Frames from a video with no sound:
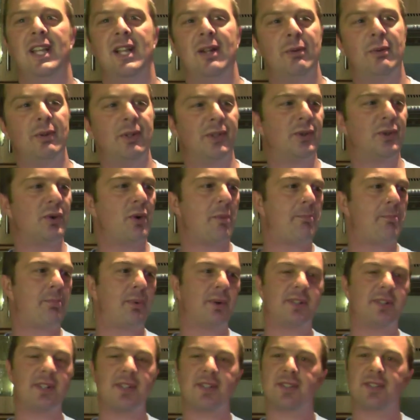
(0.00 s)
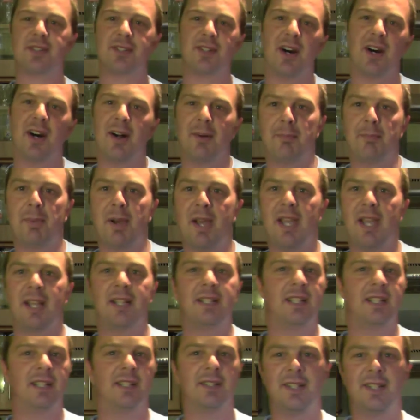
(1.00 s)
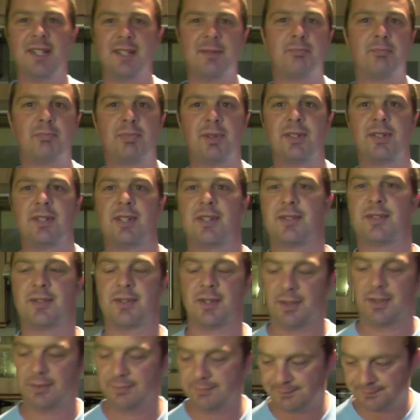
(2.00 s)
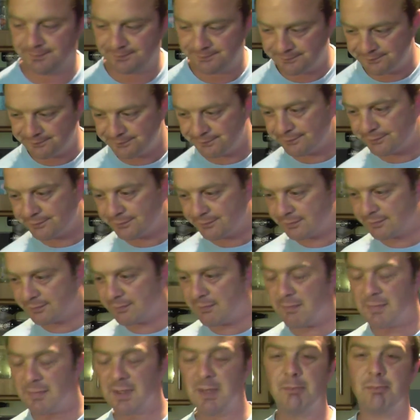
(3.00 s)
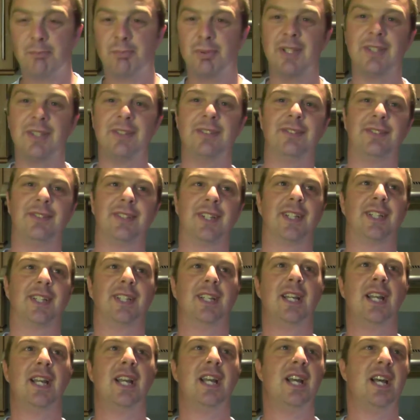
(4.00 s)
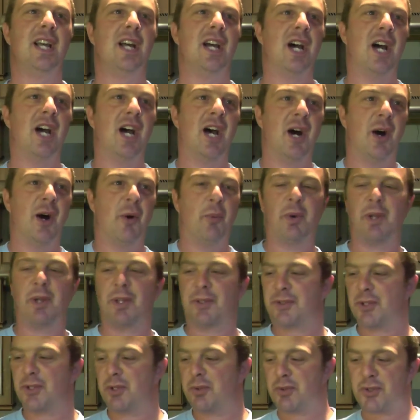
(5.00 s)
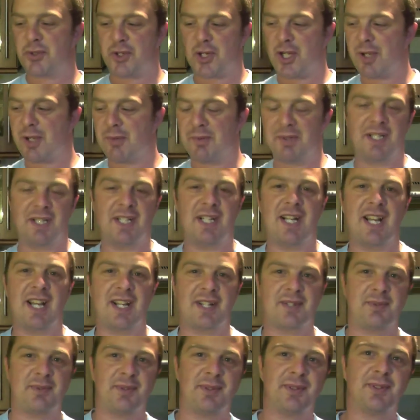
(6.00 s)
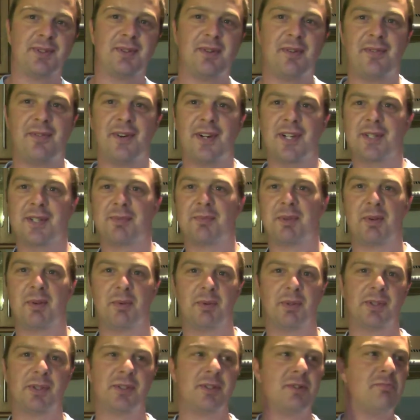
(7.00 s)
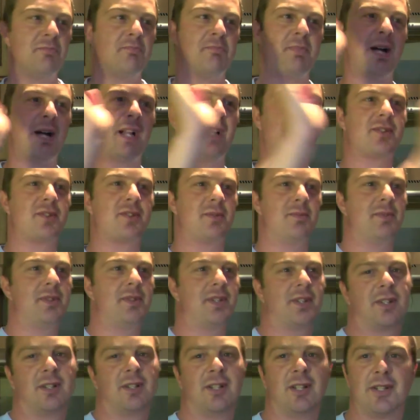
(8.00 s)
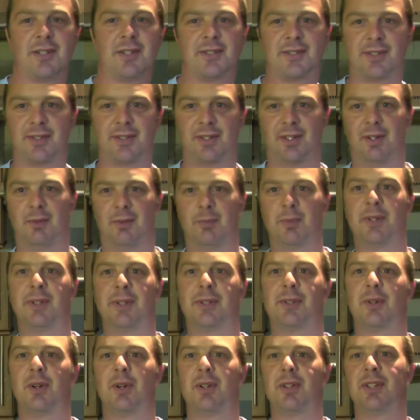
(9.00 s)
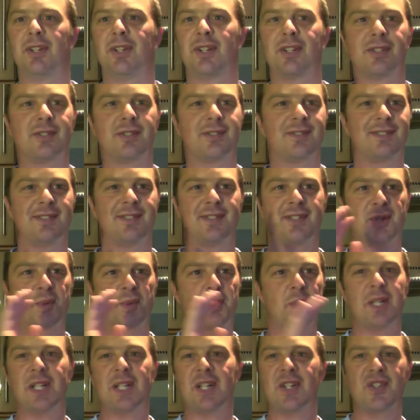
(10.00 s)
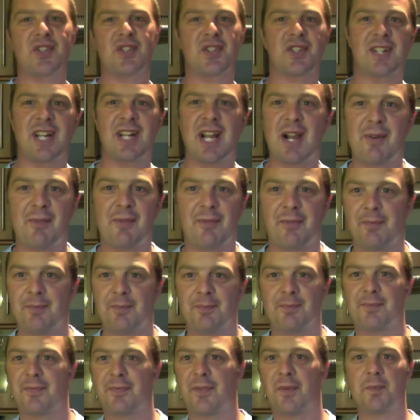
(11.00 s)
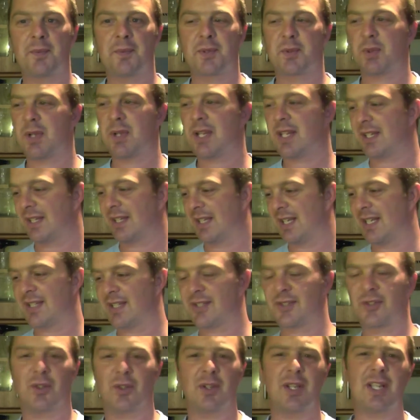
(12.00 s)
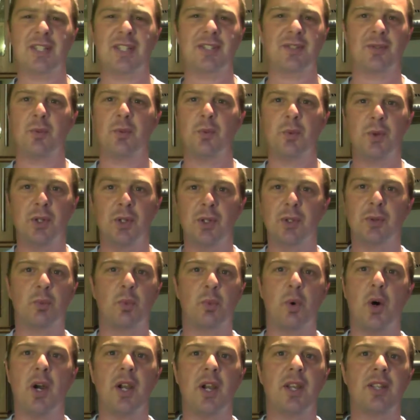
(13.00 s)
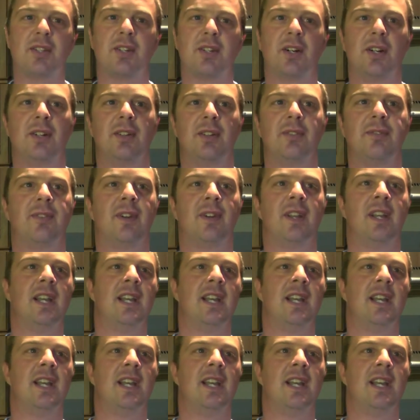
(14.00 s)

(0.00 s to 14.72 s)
We'll do a British style pale ale. There's British done. Britain done. We'll do Germany next. We'll do a Weisse beer. We'll do Belgium with a Klosteröl. We'll do a nice Swedish stout from Sweden. It's a worldwide kind of